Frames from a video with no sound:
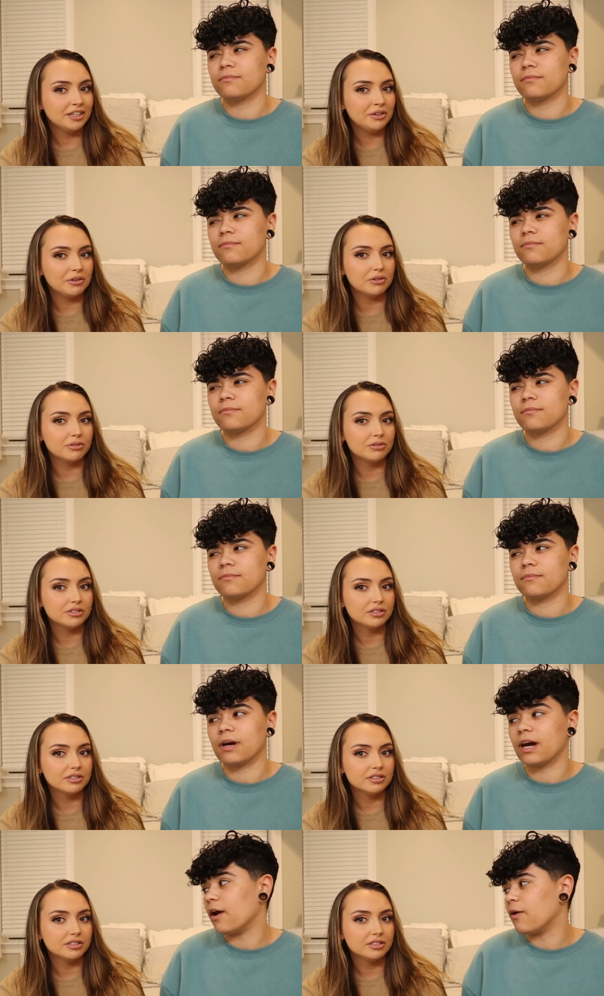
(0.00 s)
Speaker 1: Who?
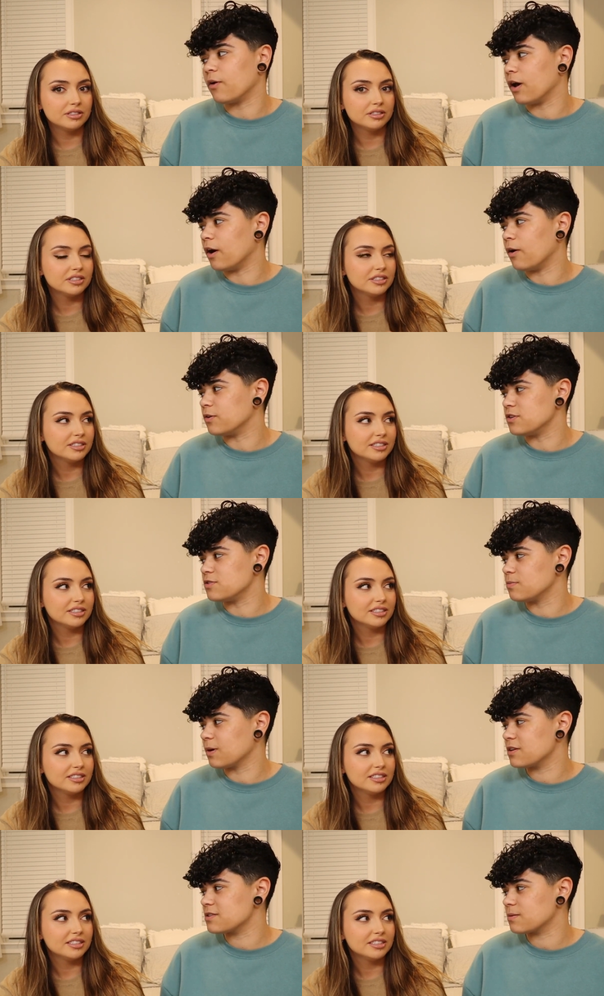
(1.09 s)
I don't know. Did you
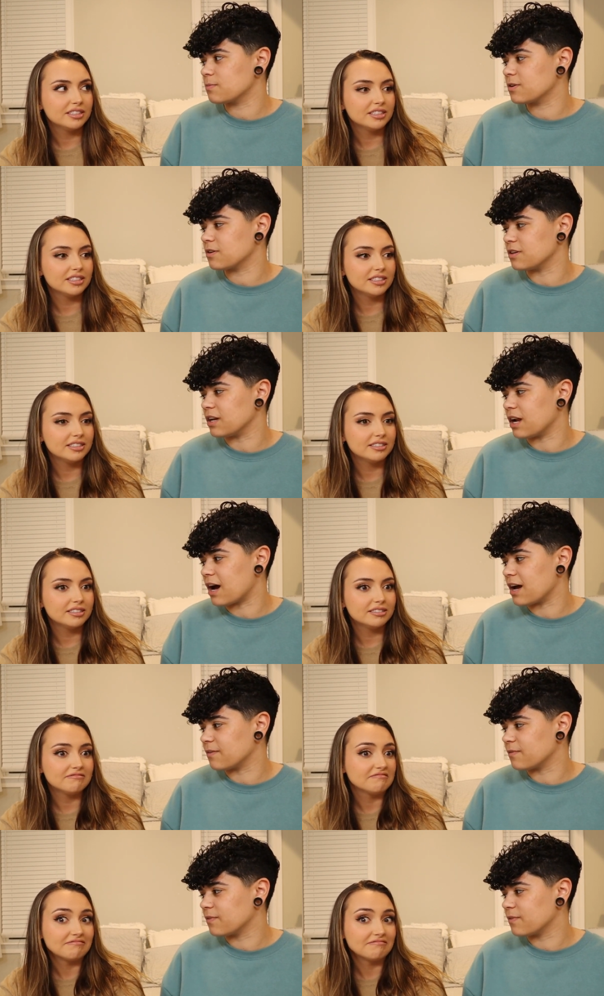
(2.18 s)
marry someone or did I?